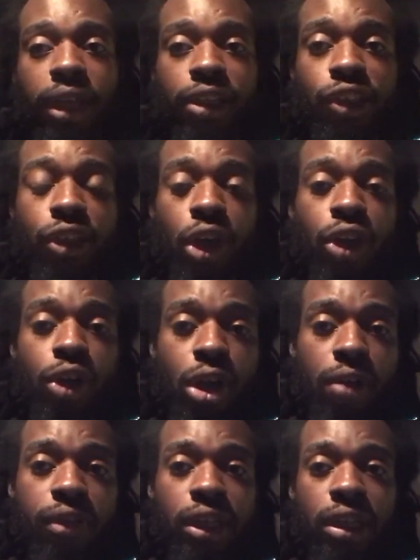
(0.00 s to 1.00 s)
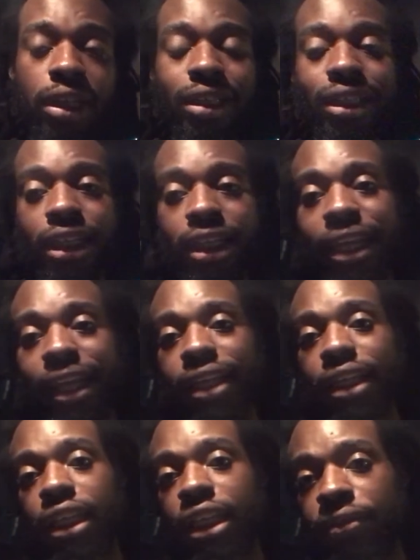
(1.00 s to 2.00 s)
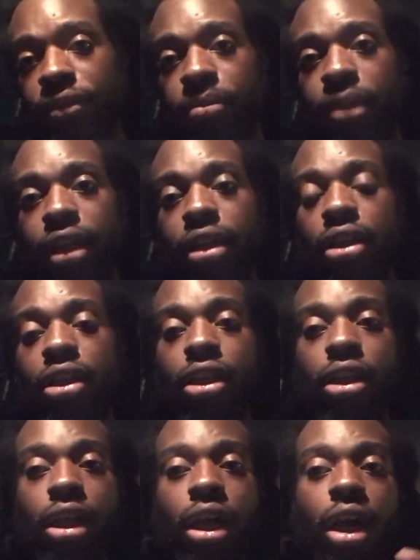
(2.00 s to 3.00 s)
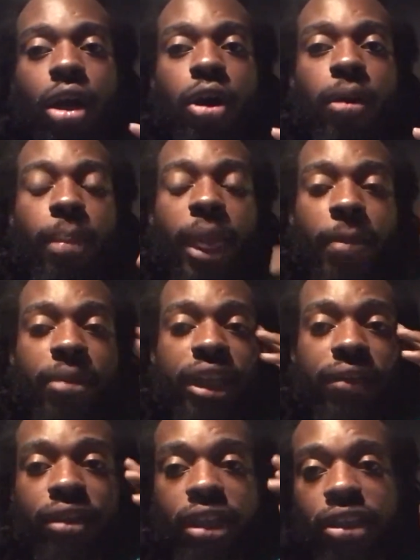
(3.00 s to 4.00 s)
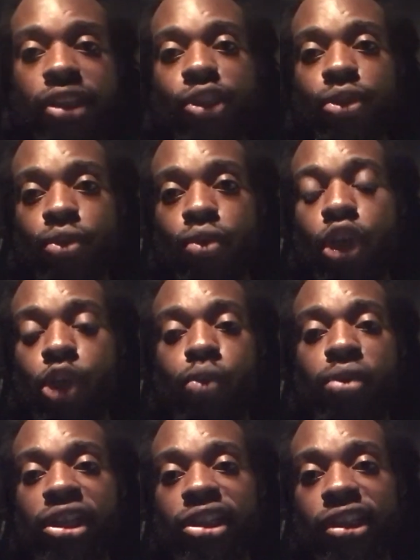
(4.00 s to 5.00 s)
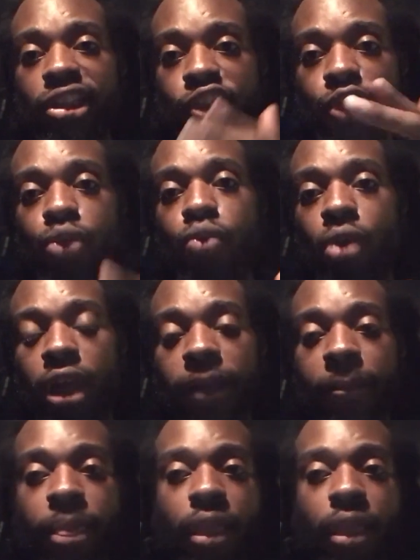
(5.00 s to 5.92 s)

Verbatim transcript: started off good and ended even better. Um, I'm giving it to Glueazy 2 1.